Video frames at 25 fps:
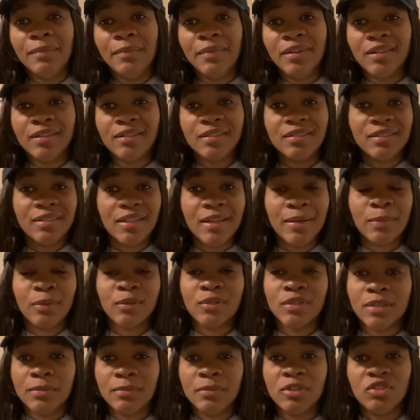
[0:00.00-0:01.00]
and the disciples
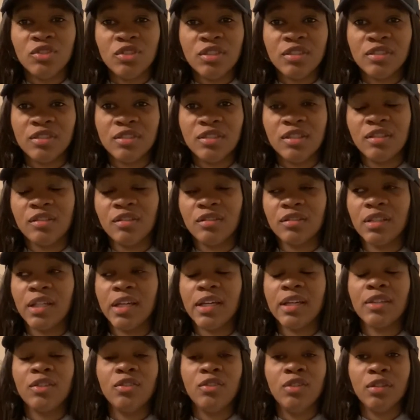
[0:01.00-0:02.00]
come to Jesus and are
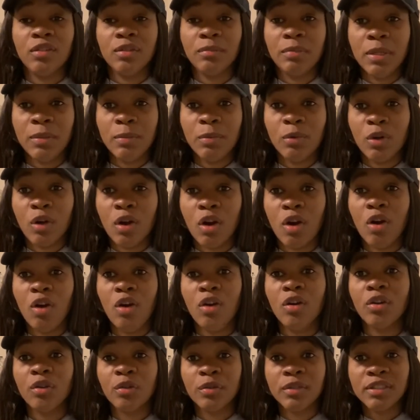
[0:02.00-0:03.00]
like, you know, the people are
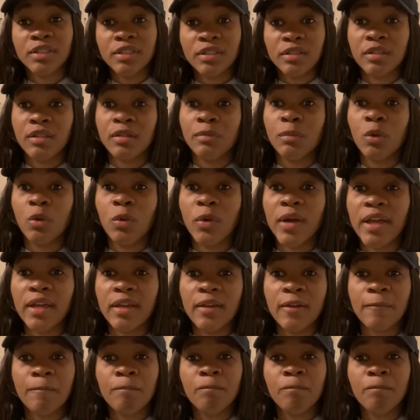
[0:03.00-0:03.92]
hungry, send them away.